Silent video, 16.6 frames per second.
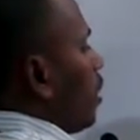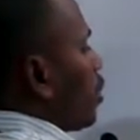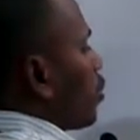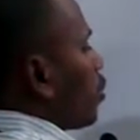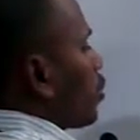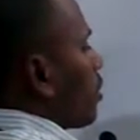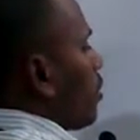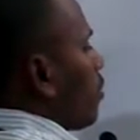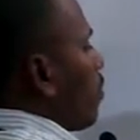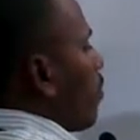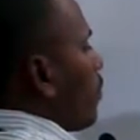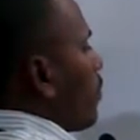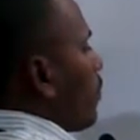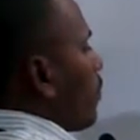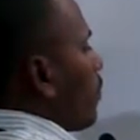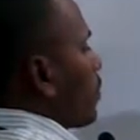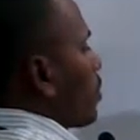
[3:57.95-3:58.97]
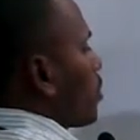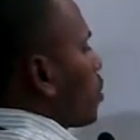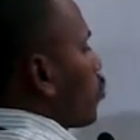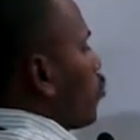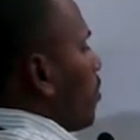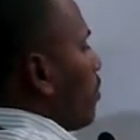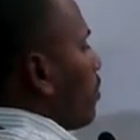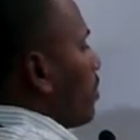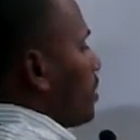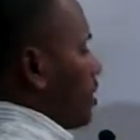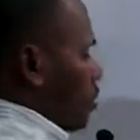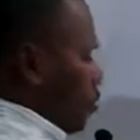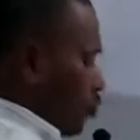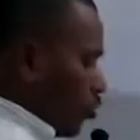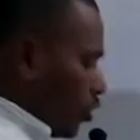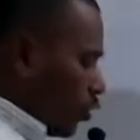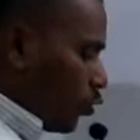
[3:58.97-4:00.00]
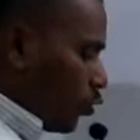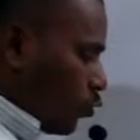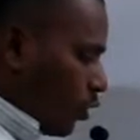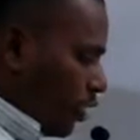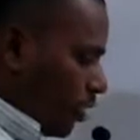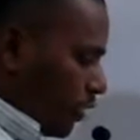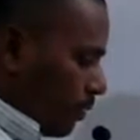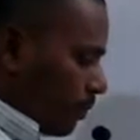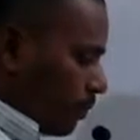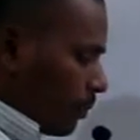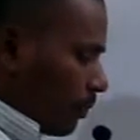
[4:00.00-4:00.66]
So sum of the first two numbers is 2 20